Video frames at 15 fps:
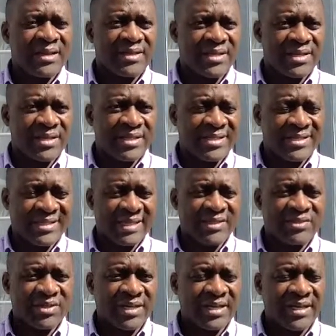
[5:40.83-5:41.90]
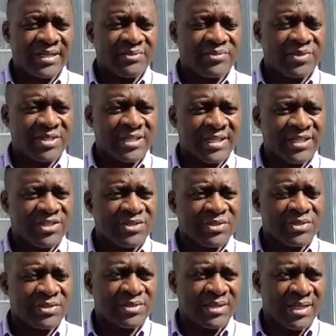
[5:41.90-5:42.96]
The cytokine
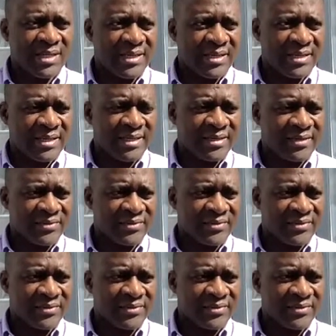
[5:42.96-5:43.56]
production uh,